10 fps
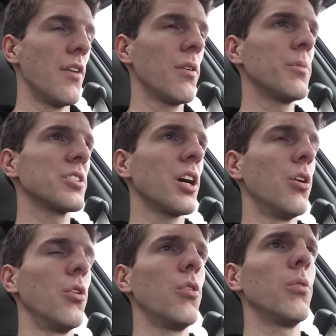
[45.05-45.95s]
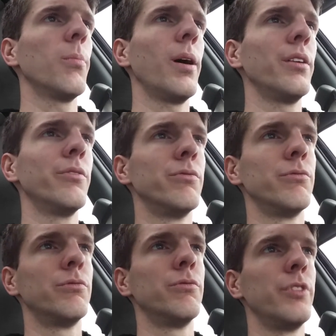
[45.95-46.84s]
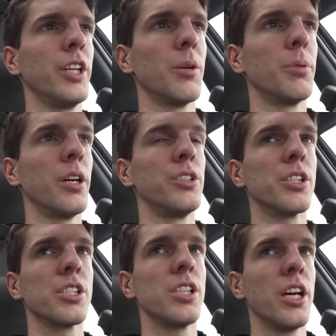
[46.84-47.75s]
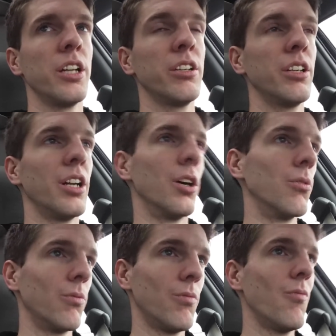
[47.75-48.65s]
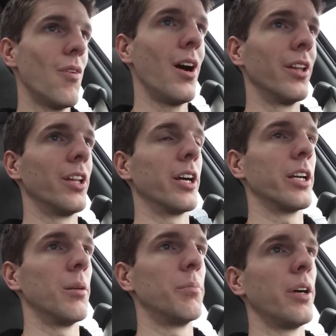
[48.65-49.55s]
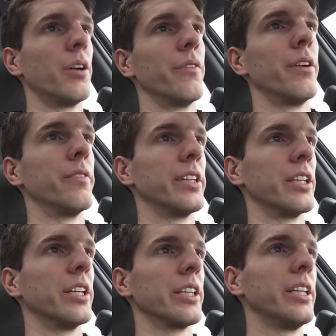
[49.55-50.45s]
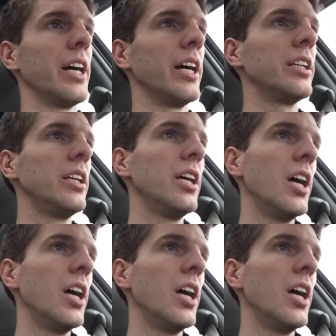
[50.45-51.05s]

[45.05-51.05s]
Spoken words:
almost got all my video projects that, you know, I like and I'm proud of and everything like that.